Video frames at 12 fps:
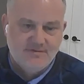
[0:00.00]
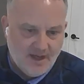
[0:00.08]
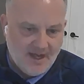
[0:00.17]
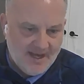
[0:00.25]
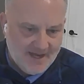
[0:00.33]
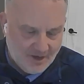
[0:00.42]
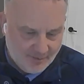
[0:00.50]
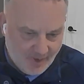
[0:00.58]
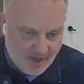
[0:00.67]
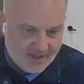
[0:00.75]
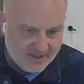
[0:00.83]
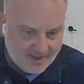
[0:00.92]
high
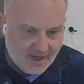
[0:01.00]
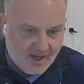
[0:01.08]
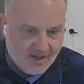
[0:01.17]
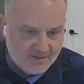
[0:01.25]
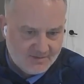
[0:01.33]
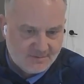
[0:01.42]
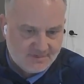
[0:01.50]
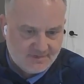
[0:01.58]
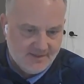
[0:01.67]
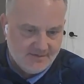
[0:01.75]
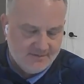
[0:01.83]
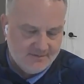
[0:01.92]
out-of-pocket costs,
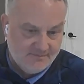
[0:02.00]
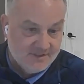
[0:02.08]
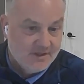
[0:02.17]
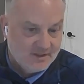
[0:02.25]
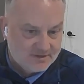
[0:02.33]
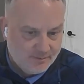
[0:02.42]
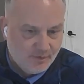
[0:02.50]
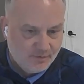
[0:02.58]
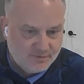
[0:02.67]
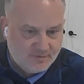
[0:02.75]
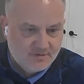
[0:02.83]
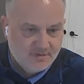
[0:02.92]
and
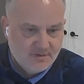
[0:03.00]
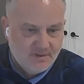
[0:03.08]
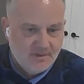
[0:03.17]
deductibles,